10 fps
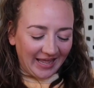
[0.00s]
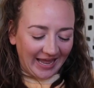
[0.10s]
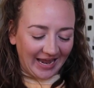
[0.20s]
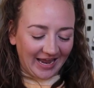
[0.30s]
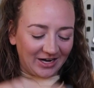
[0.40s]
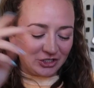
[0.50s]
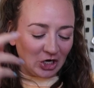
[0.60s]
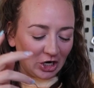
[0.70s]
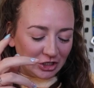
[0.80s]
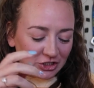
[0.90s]
And a
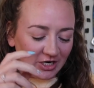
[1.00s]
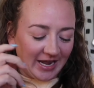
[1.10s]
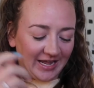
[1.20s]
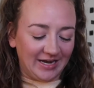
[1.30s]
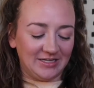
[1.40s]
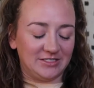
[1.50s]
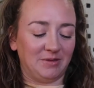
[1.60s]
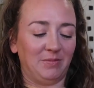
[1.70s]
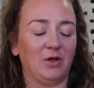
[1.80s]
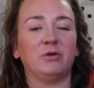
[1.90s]
charger and
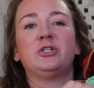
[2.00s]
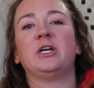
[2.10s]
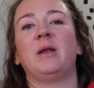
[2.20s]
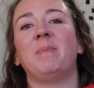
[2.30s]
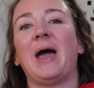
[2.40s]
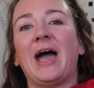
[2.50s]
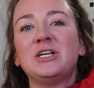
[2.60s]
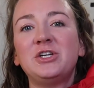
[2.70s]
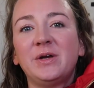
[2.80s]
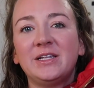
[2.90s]
some lotion. But
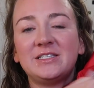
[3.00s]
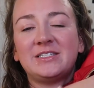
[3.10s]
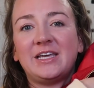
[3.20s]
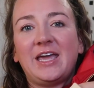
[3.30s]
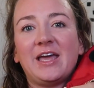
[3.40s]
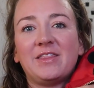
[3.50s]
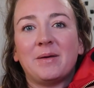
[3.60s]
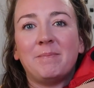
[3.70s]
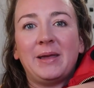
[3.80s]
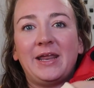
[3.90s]
as you can see,
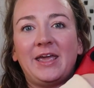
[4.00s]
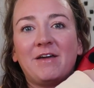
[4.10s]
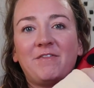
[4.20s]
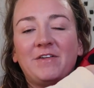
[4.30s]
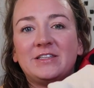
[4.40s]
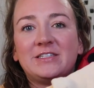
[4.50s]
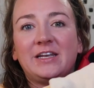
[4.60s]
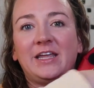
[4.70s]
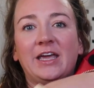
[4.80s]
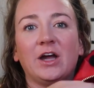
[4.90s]
the mini fits
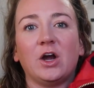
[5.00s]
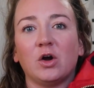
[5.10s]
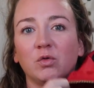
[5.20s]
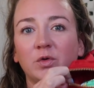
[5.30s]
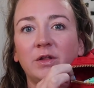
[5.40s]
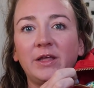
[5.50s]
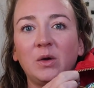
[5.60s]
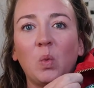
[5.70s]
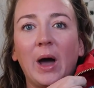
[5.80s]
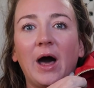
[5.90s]
in here
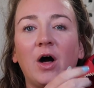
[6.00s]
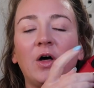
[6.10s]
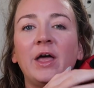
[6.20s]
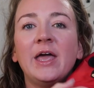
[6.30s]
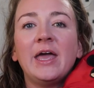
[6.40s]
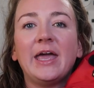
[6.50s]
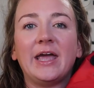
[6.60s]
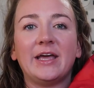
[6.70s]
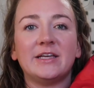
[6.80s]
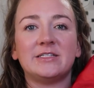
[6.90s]
really well.
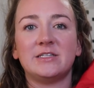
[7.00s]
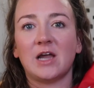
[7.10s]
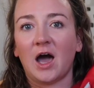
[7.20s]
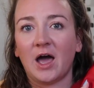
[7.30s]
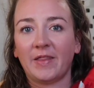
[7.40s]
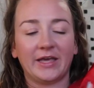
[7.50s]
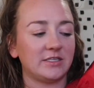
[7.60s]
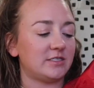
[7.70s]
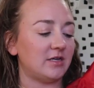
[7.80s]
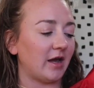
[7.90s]
It is not like
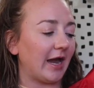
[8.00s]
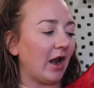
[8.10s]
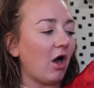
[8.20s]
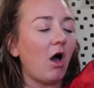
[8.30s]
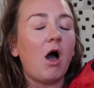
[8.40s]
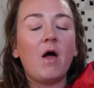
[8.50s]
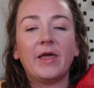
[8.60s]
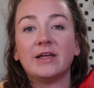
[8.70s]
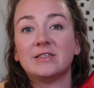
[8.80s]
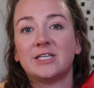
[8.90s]
snug at all.
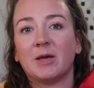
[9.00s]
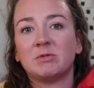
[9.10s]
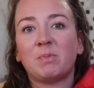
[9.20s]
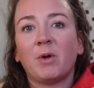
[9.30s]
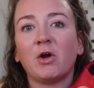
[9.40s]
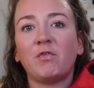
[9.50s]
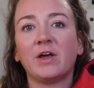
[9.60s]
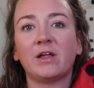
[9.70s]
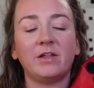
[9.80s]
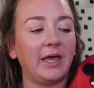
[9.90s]
It zips
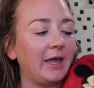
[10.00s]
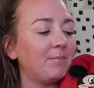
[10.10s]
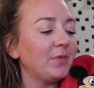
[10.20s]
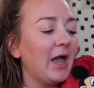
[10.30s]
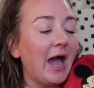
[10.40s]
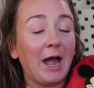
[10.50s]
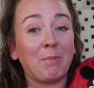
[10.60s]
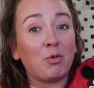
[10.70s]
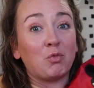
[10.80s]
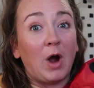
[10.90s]
perfectly. I
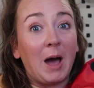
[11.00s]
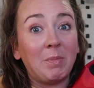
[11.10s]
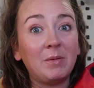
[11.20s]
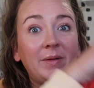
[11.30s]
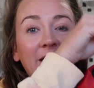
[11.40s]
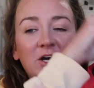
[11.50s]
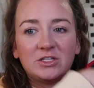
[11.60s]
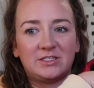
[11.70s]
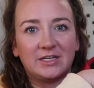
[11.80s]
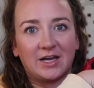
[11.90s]
probably
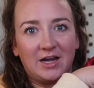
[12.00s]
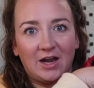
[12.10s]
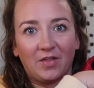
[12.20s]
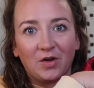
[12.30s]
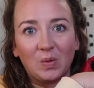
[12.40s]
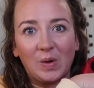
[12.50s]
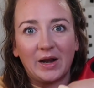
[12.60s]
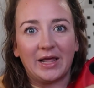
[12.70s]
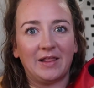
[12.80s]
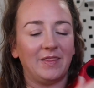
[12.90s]
could stick another
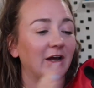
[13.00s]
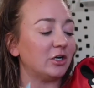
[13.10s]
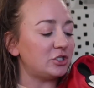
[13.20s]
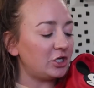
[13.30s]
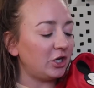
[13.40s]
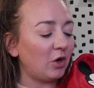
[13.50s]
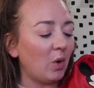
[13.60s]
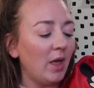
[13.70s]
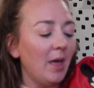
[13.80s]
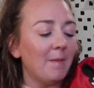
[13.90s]
one in there
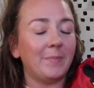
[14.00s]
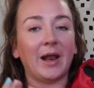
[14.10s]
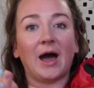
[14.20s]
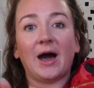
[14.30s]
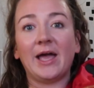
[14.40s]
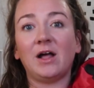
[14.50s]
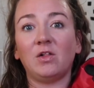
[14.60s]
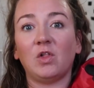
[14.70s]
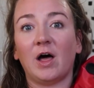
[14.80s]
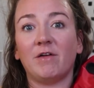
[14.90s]
too, but I
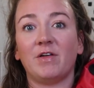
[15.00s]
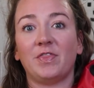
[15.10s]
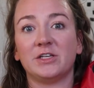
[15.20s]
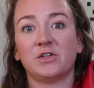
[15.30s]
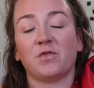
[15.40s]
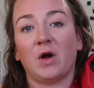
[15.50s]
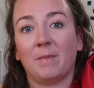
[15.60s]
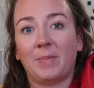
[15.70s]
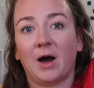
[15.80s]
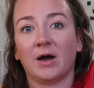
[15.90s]
love this
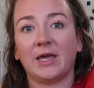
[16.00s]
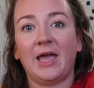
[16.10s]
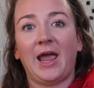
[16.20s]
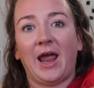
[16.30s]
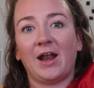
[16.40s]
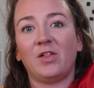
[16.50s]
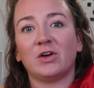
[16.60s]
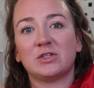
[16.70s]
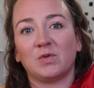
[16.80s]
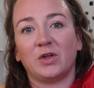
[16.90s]
front pocket, and it
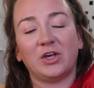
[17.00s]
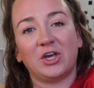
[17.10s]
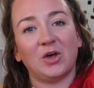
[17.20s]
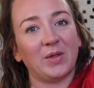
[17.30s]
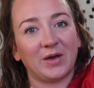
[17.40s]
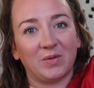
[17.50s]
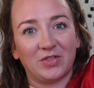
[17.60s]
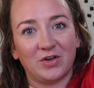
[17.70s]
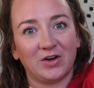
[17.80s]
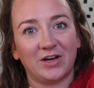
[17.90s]
looks really cute like
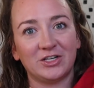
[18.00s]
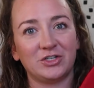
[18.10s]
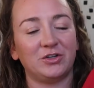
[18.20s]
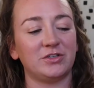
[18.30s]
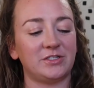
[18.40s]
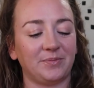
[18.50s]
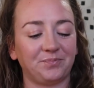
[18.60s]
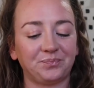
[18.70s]
with your initials.